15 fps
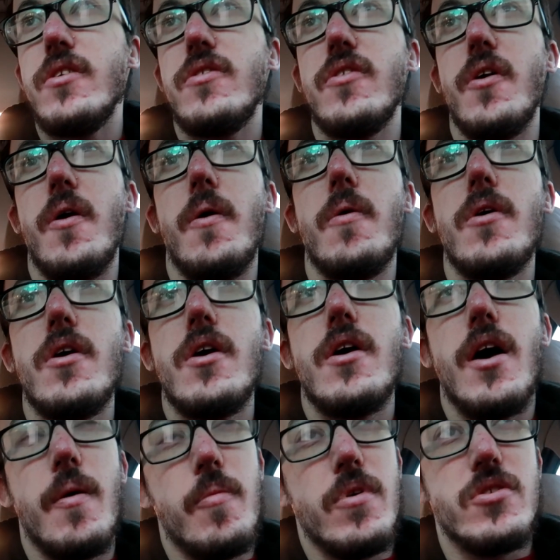So
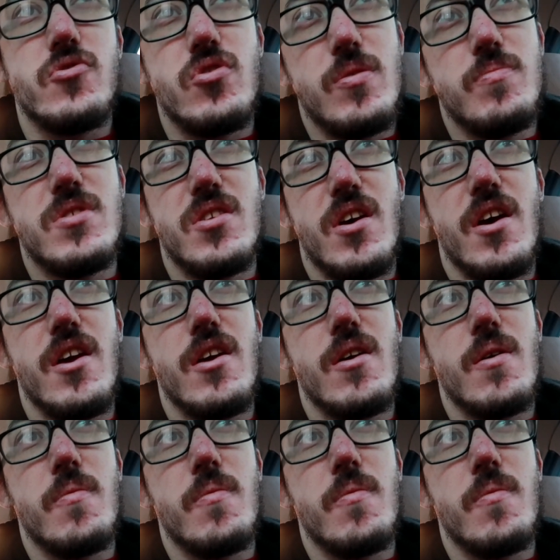I'm gonna stream tonight.